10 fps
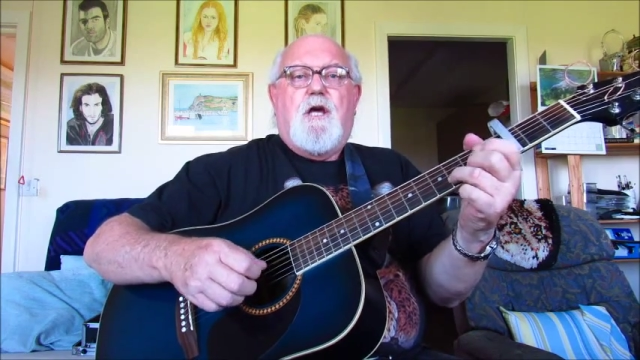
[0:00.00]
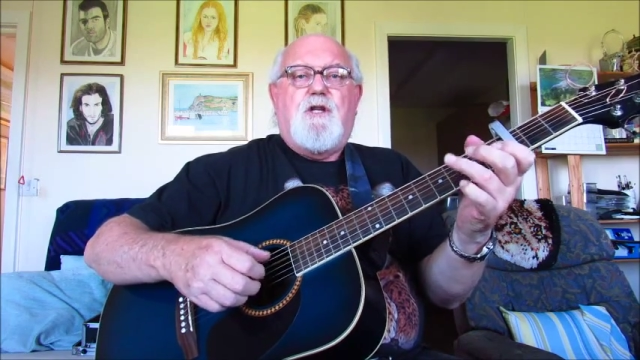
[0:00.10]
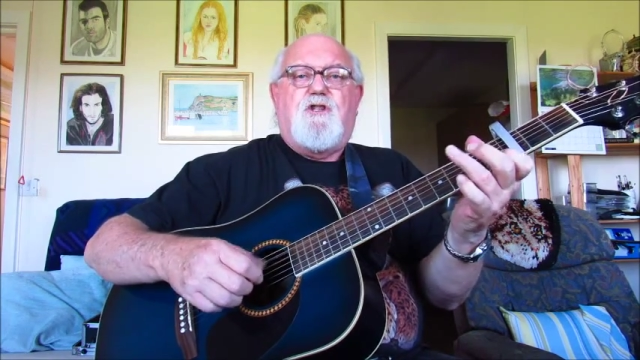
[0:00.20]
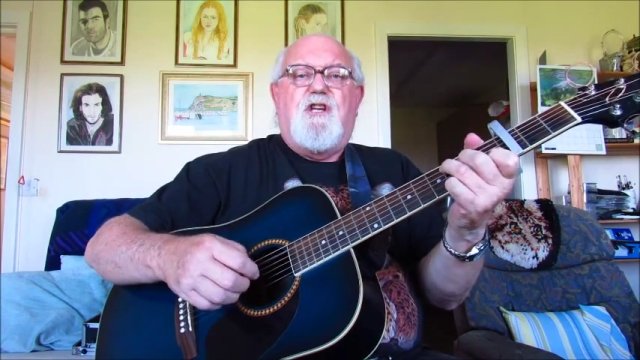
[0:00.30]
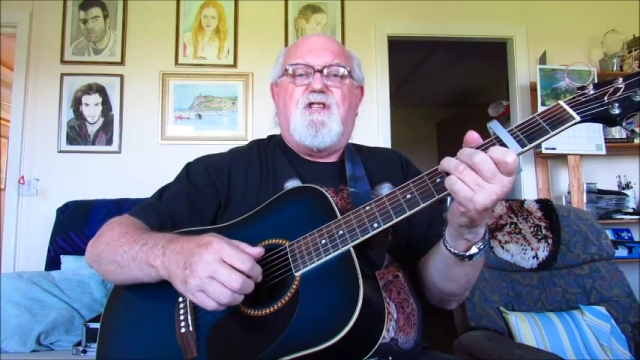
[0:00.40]

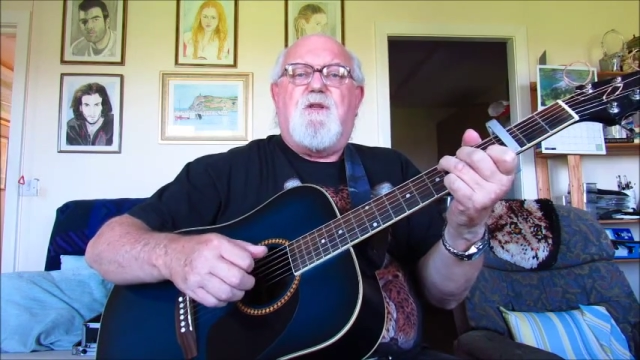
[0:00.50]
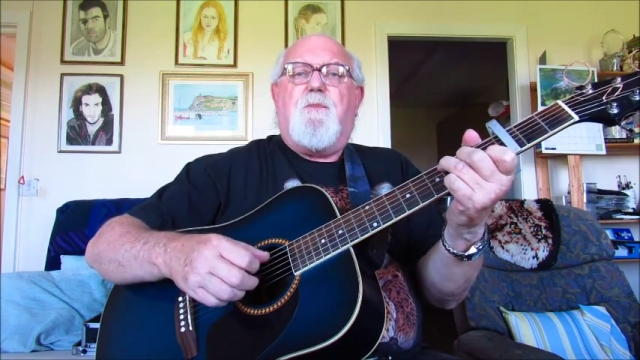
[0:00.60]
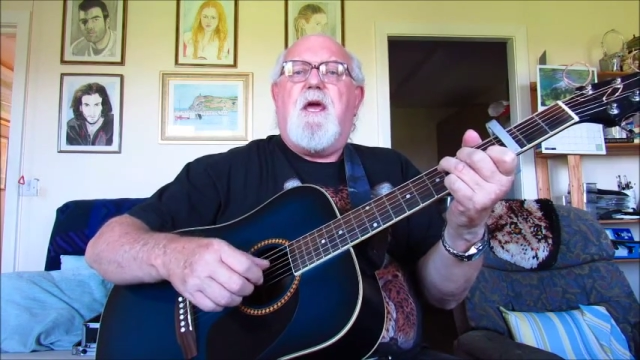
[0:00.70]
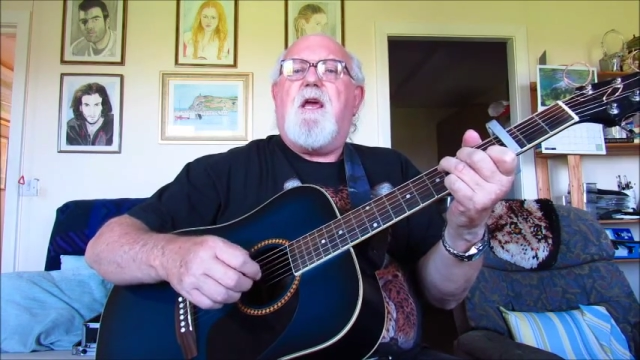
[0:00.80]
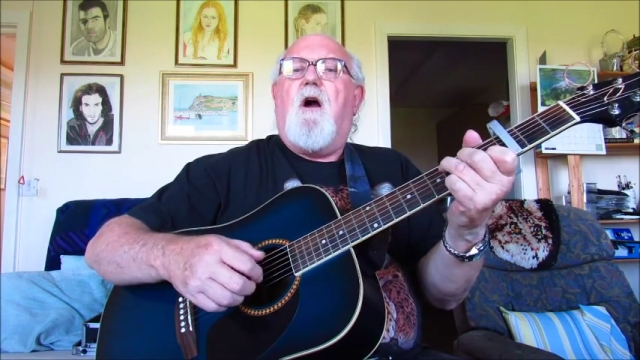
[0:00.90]
He chased
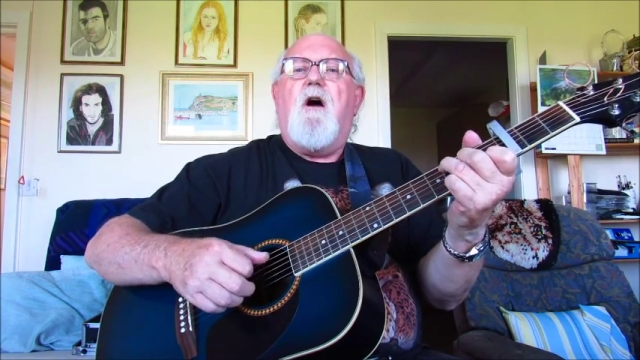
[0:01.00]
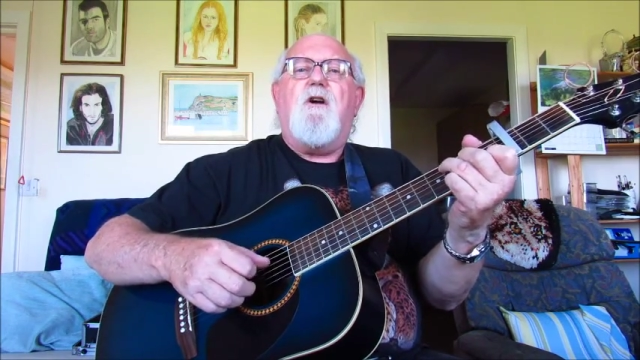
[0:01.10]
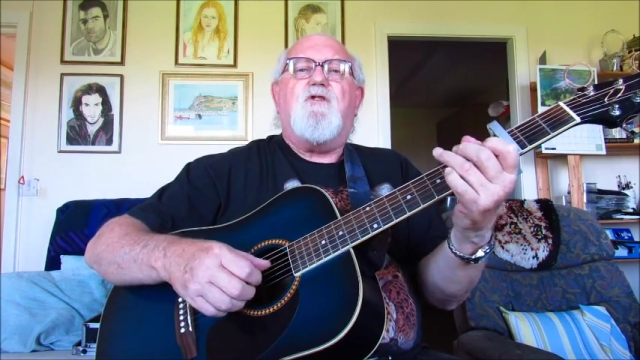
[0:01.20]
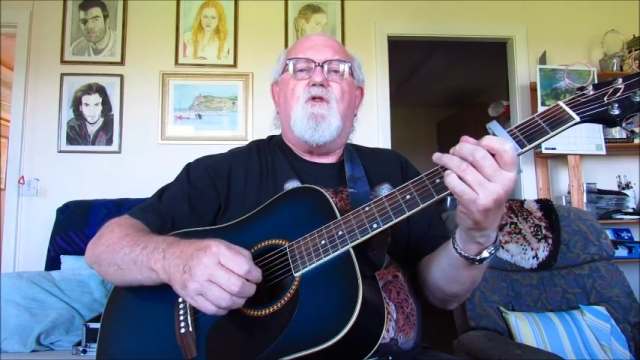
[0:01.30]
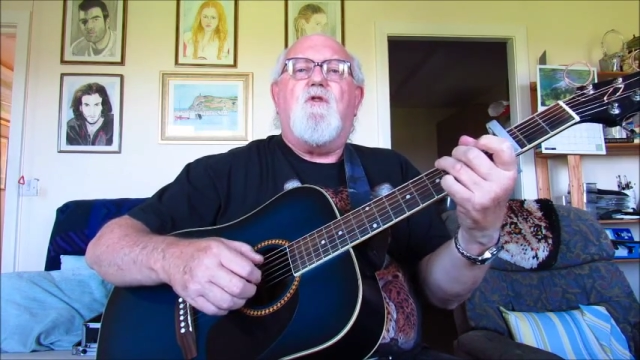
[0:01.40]
the big
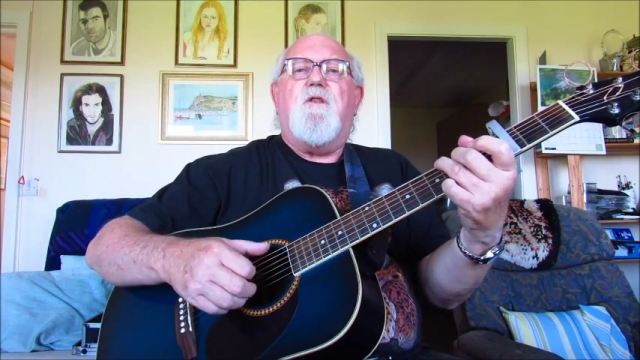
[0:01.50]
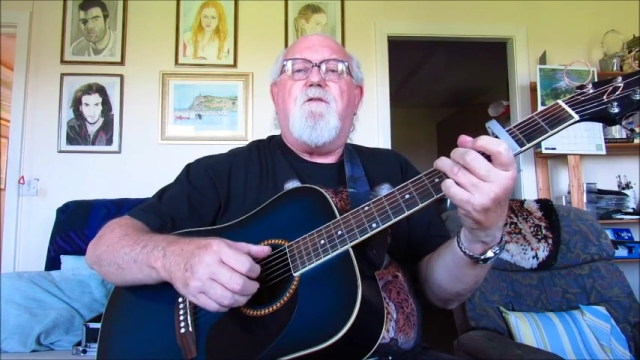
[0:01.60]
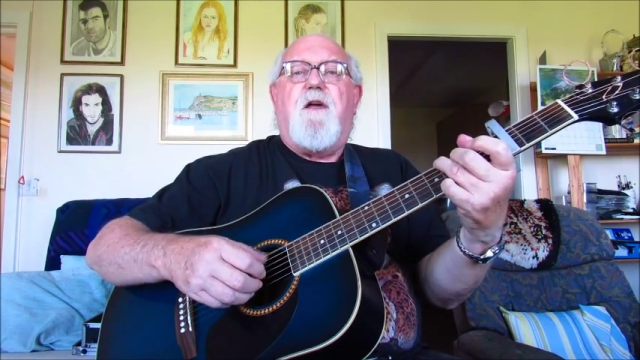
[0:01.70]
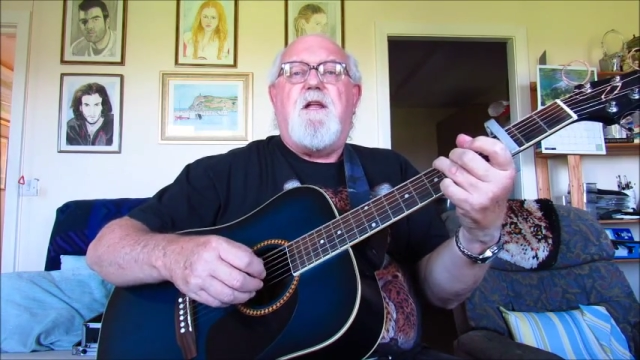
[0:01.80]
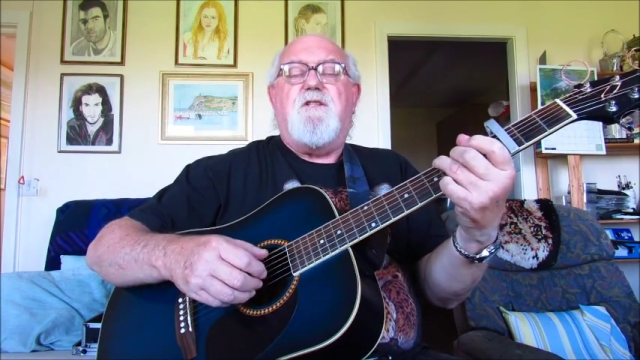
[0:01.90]
hogs o'er
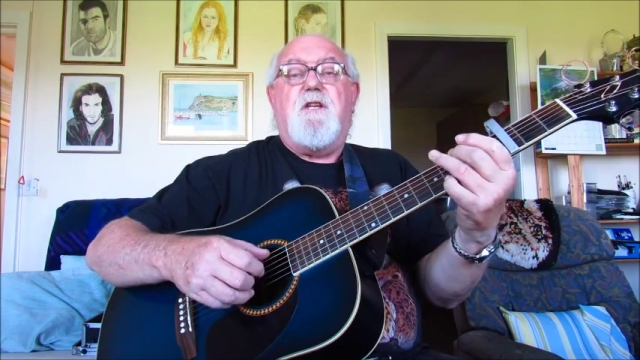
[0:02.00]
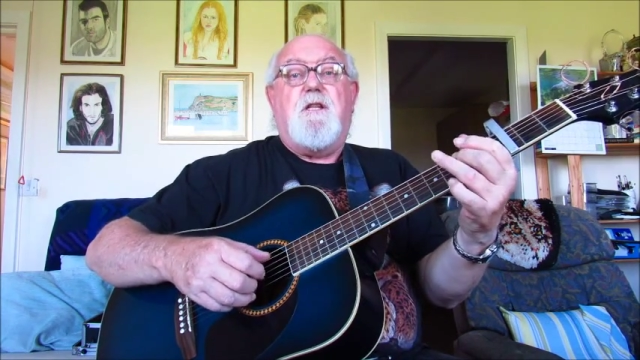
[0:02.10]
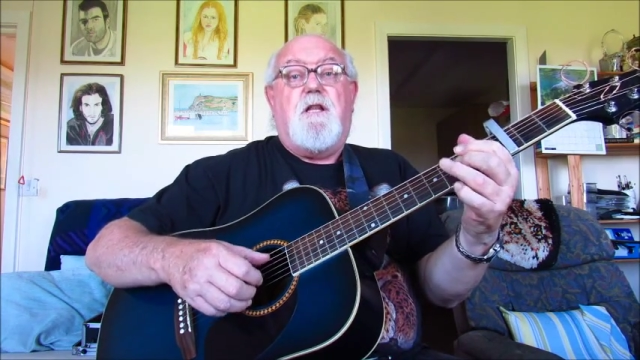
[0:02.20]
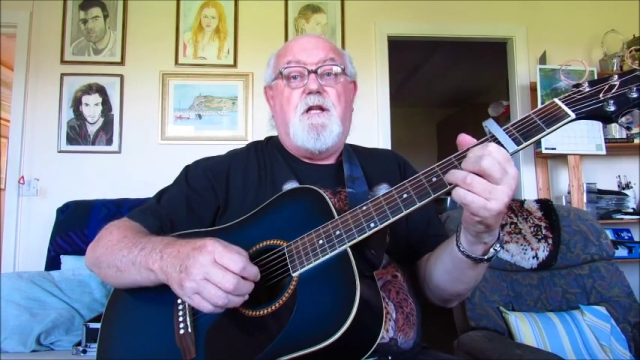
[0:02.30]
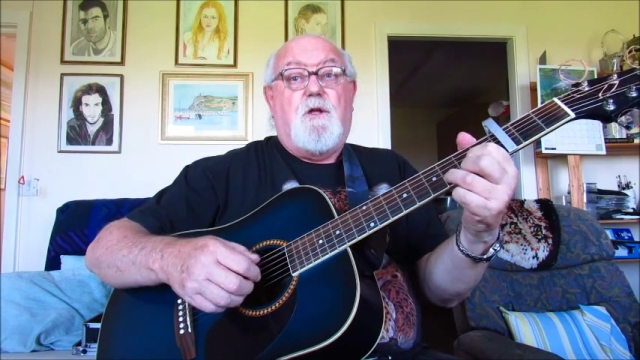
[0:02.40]
the fence
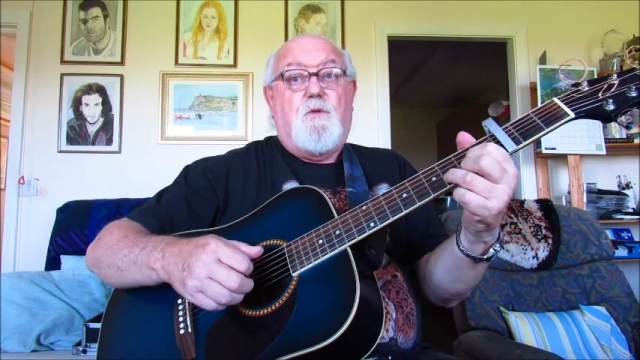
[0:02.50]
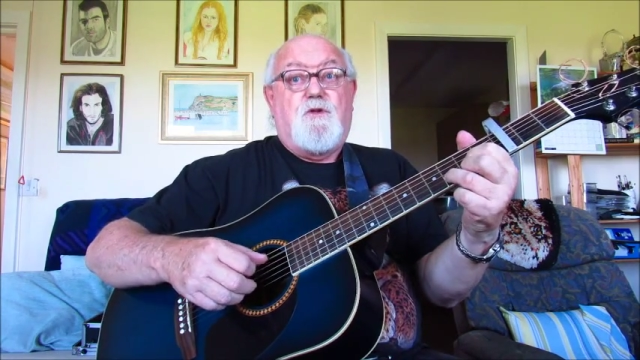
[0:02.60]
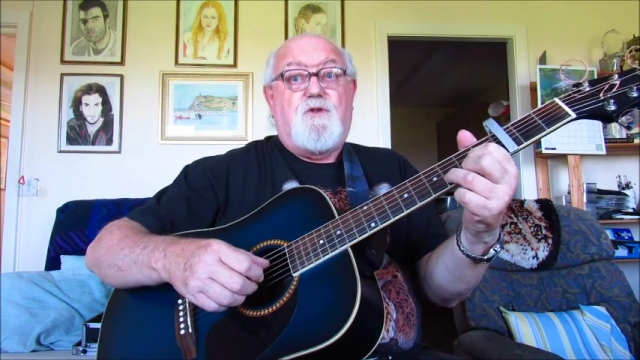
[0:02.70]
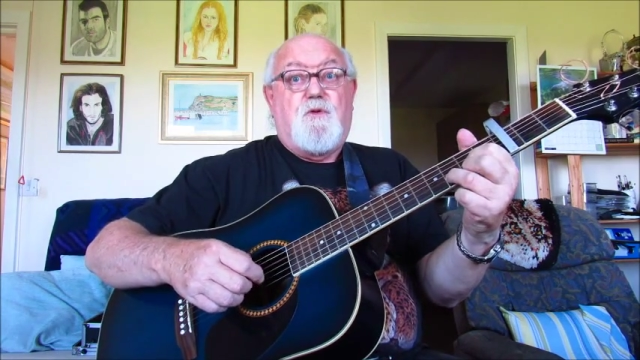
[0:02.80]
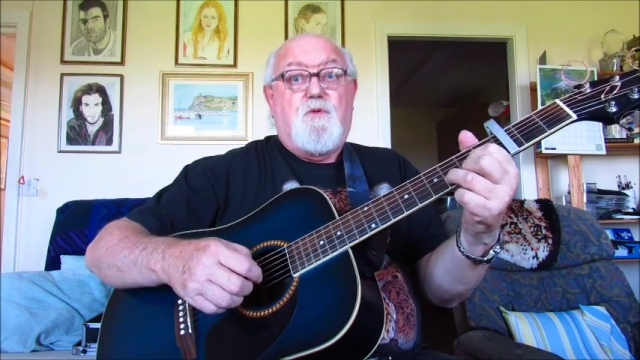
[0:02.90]
and the little
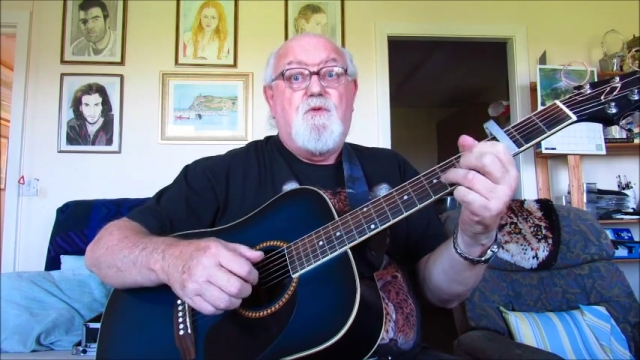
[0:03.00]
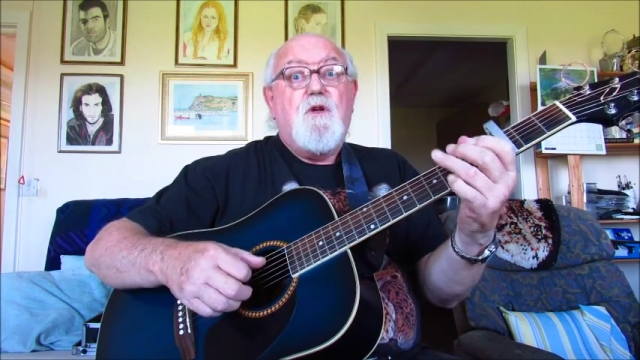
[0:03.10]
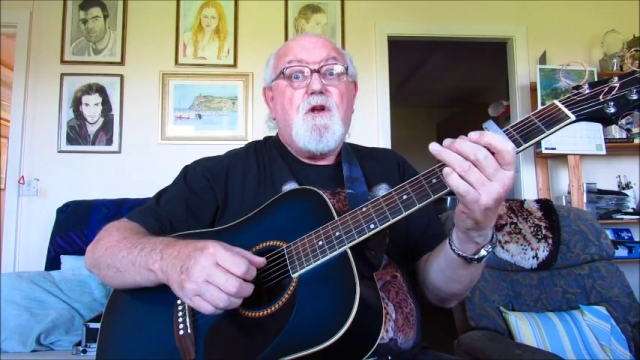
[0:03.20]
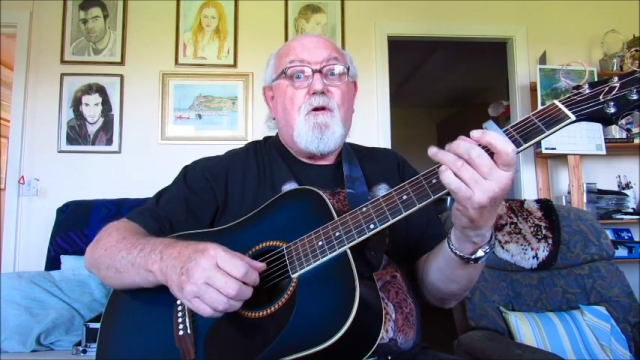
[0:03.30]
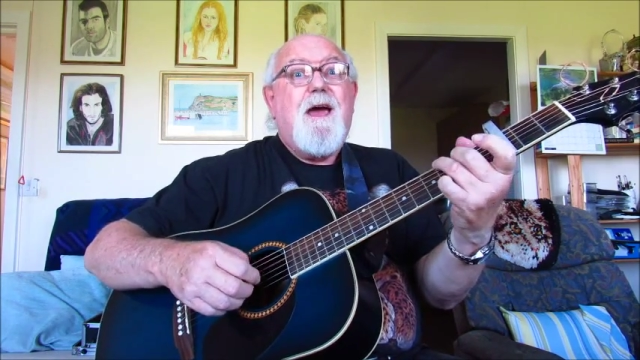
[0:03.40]
ones
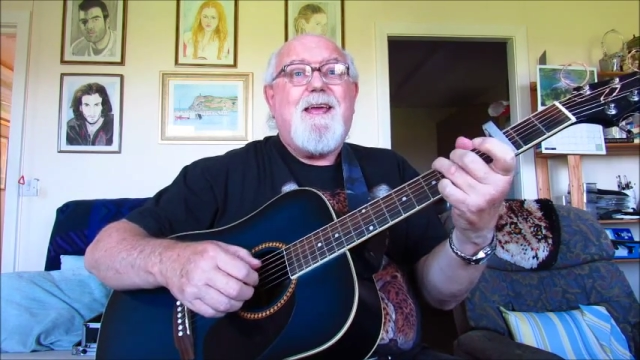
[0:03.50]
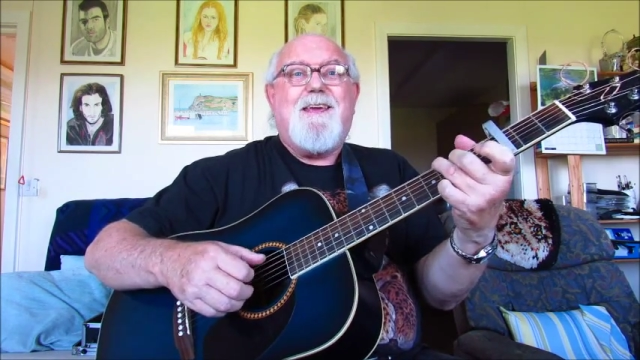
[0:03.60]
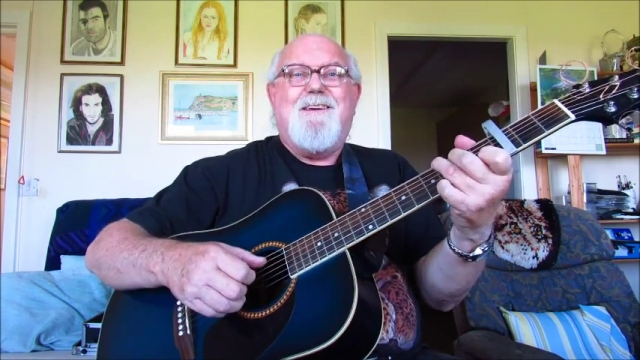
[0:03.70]
through the crack.